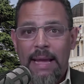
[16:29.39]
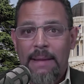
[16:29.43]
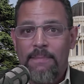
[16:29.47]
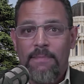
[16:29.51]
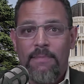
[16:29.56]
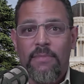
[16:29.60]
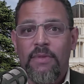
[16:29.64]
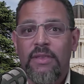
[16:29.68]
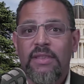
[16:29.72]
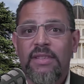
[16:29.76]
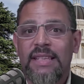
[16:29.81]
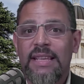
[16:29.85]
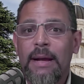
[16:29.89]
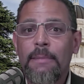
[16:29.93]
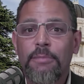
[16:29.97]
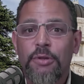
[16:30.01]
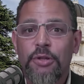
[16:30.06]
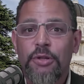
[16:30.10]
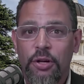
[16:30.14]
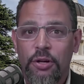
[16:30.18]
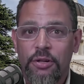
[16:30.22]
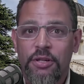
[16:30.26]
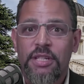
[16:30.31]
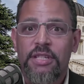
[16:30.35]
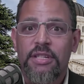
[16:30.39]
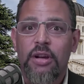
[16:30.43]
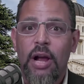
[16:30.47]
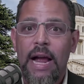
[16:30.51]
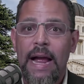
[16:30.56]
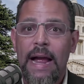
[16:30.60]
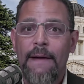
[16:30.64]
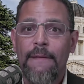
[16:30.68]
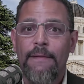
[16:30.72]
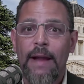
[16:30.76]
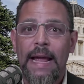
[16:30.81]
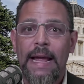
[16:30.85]
Some churches
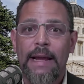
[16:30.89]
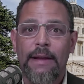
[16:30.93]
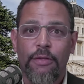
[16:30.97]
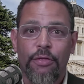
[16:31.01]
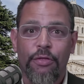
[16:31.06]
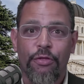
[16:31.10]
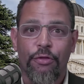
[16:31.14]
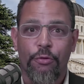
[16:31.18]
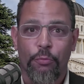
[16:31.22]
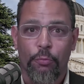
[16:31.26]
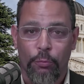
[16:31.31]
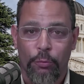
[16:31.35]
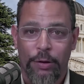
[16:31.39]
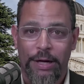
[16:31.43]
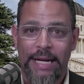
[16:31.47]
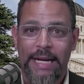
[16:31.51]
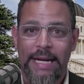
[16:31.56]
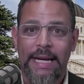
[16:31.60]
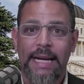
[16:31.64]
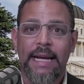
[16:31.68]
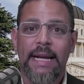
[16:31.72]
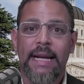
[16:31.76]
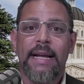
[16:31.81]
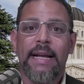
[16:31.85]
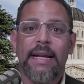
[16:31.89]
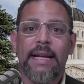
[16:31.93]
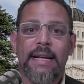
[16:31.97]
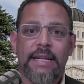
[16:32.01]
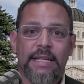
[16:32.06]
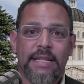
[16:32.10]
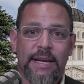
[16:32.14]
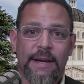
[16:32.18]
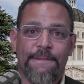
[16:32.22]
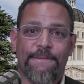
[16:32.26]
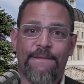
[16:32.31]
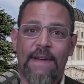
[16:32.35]
have like 3,000
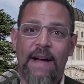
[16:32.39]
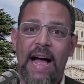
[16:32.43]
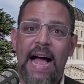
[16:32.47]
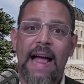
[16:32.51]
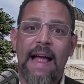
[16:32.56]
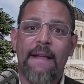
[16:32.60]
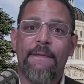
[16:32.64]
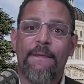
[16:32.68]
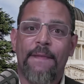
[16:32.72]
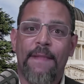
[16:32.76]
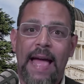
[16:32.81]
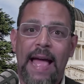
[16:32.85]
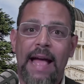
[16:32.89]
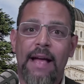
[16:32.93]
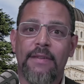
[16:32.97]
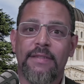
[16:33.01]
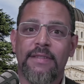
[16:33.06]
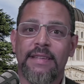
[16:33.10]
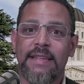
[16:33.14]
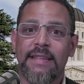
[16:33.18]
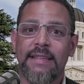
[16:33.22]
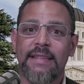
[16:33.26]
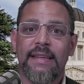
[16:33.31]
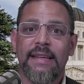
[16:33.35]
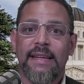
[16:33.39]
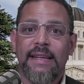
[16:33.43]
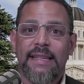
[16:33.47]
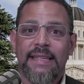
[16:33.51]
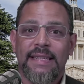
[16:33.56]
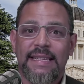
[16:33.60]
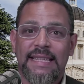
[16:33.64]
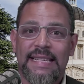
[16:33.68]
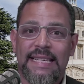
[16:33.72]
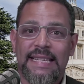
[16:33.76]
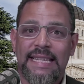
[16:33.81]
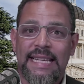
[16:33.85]
to 5,000
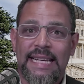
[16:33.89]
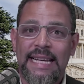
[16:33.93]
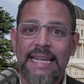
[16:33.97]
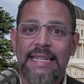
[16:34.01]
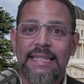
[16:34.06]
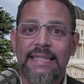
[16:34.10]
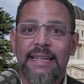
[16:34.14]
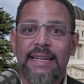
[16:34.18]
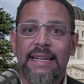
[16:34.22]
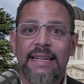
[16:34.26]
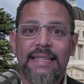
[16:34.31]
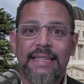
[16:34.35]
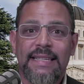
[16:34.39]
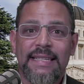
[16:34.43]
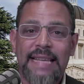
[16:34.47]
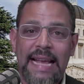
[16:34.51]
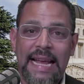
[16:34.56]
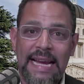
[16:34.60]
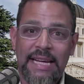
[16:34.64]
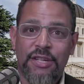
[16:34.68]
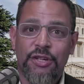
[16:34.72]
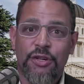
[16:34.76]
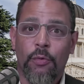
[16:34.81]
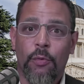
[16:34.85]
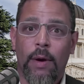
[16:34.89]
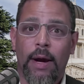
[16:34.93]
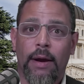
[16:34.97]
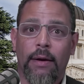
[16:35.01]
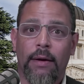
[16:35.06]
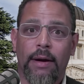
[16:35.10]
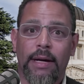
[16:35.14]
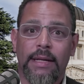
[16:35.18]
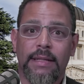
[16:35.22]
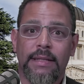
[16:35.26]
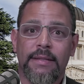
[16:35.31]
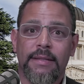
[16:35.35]
seat
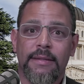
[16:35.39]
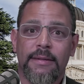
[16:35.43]
sanctuaries.